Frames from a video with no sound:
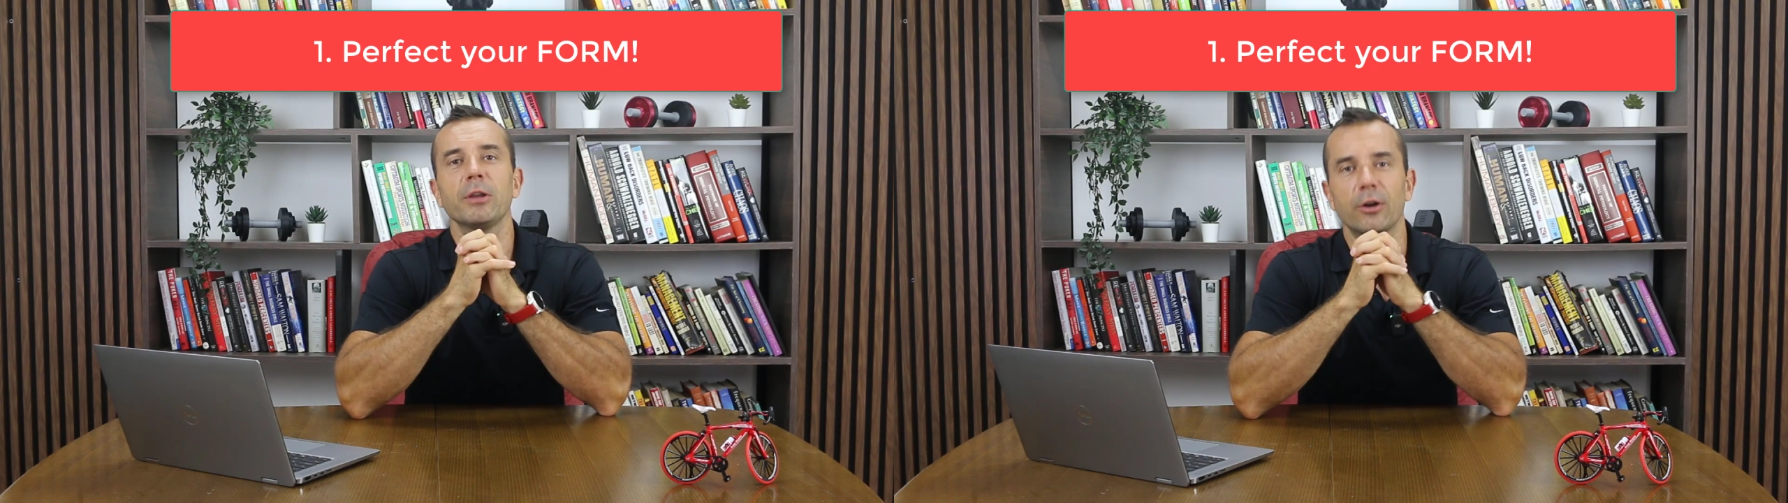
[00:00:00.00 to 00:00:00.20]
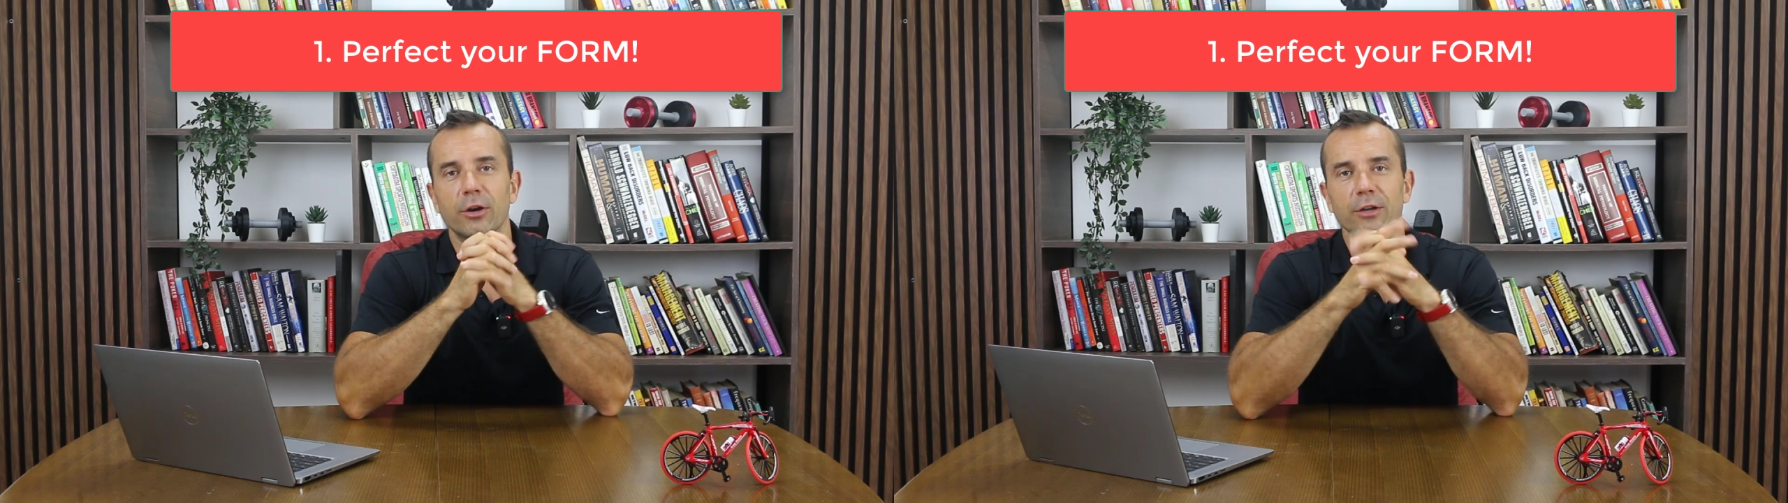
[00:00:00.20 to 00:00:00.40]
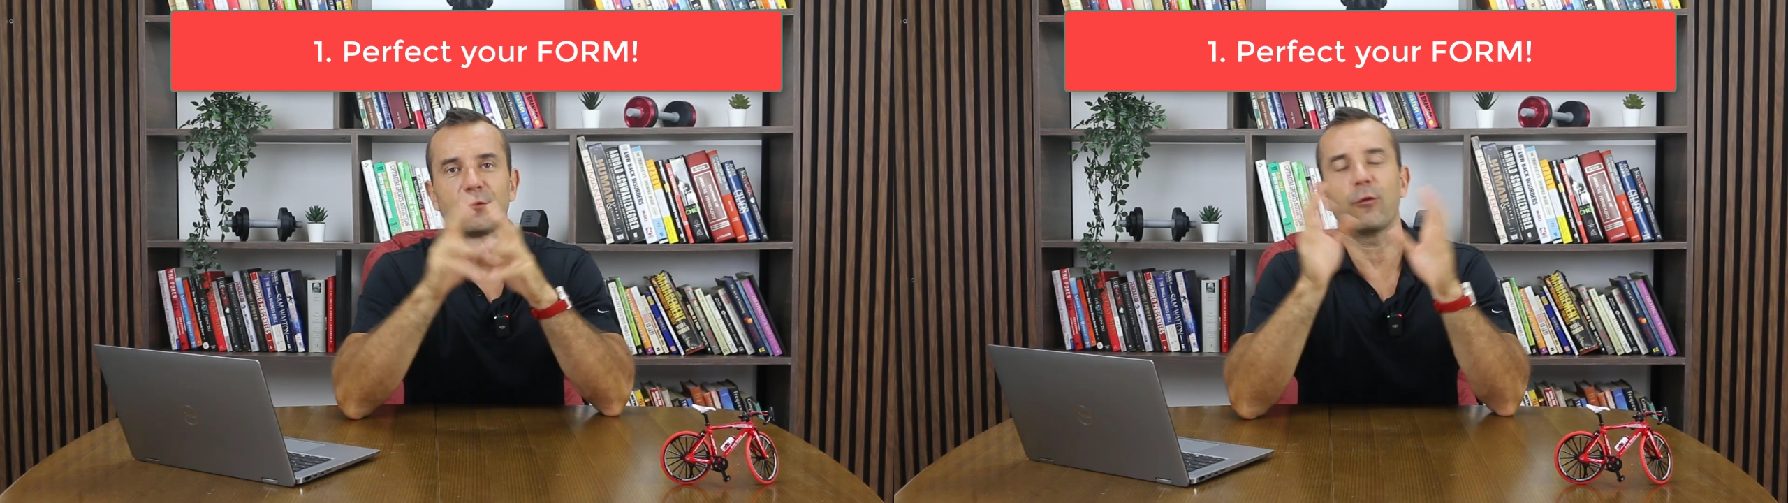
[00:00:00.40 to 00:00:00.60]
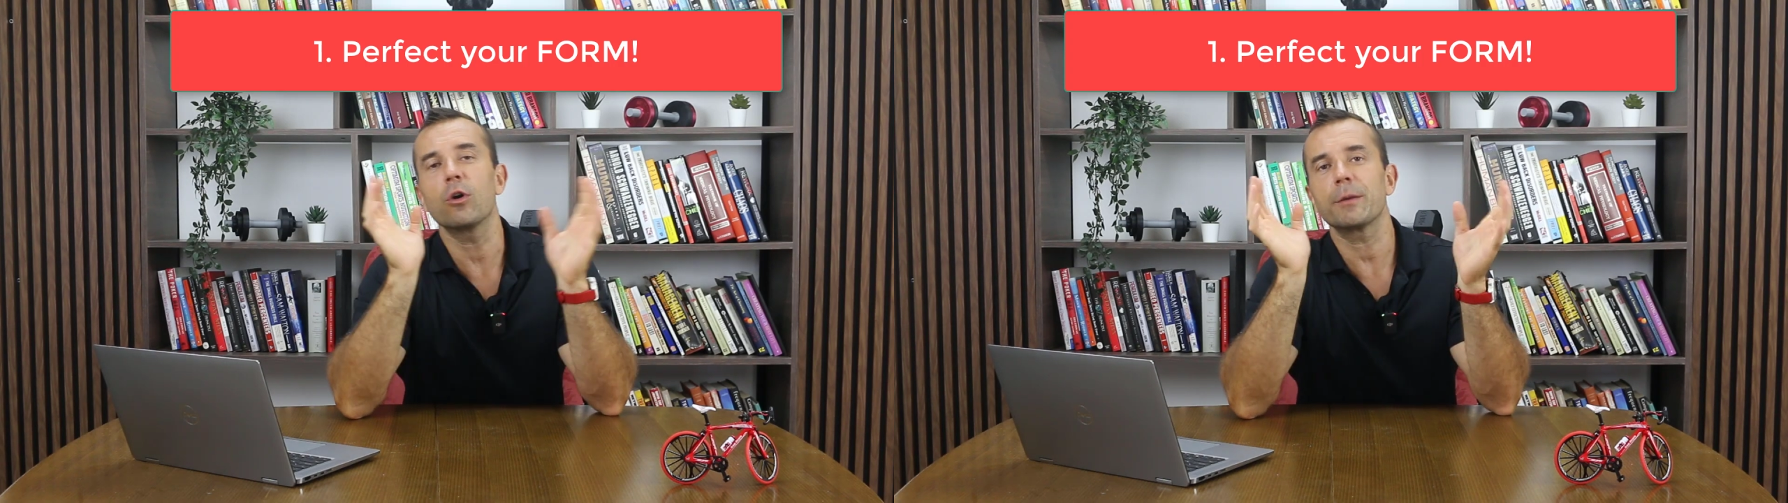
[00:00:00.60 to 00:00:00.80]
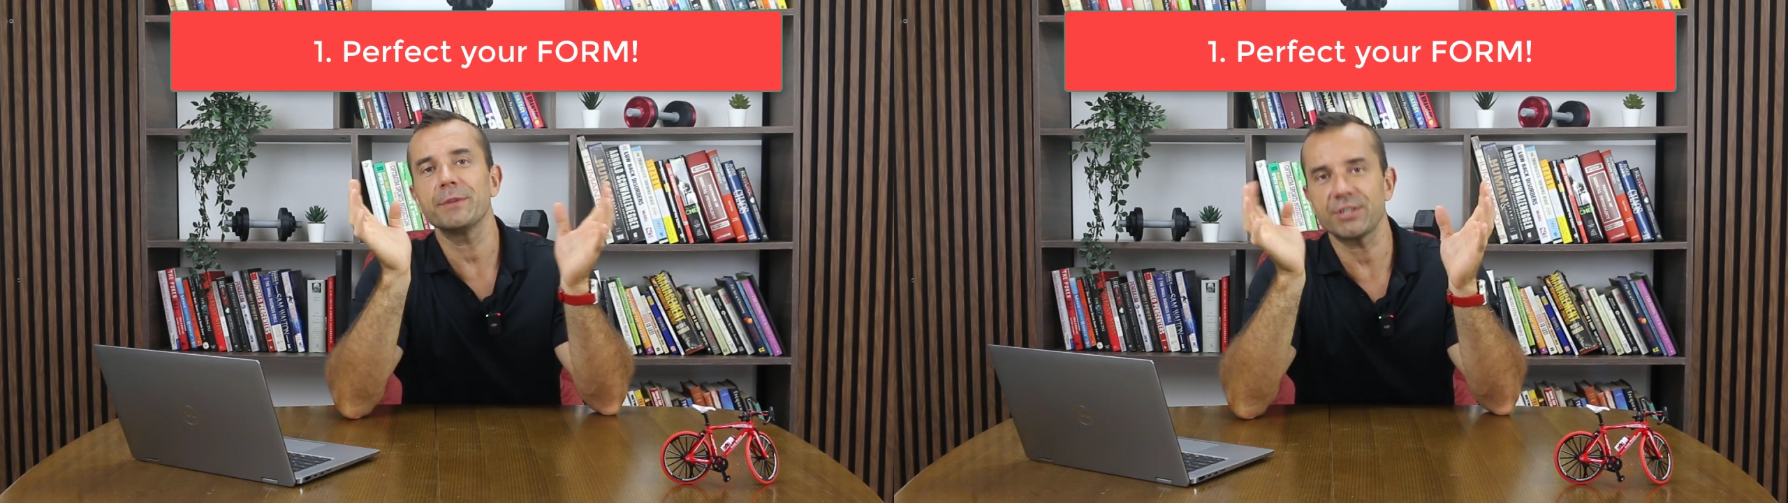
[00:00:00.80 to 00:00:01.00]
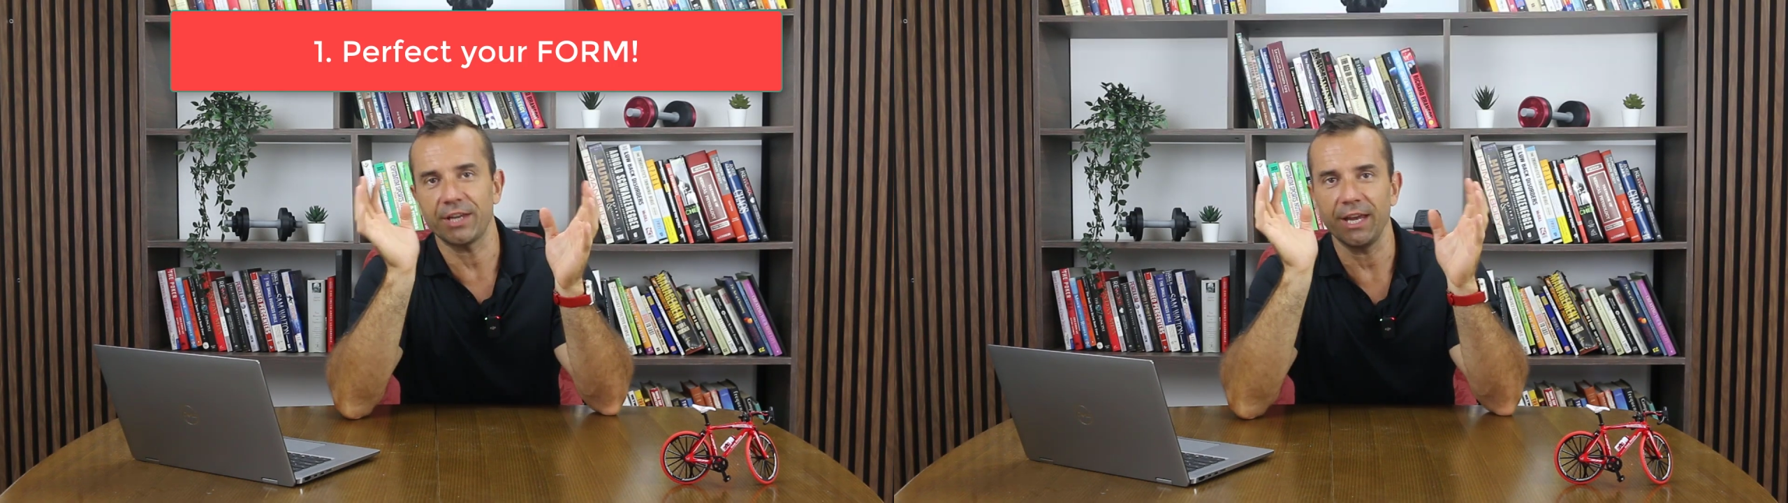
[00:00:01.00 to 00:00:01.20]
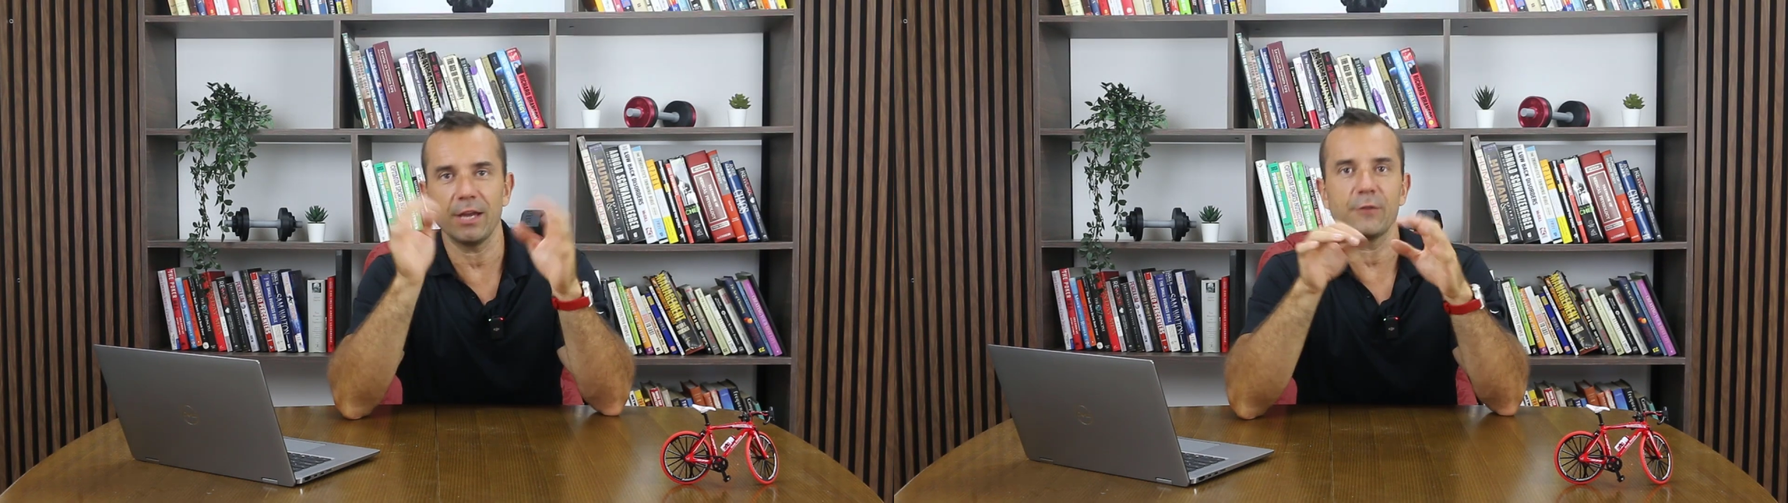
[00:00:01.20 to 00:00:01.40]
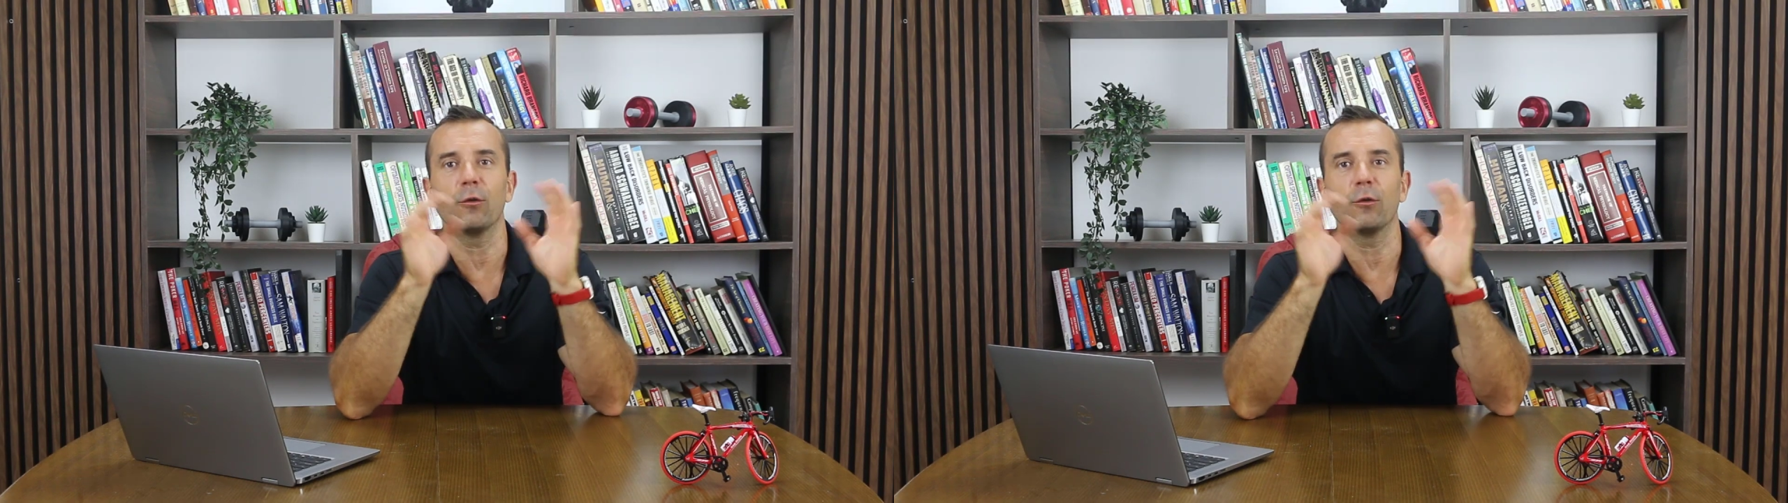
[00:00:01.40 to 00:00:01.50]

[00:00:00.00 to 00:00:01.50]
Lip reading: heard form is king,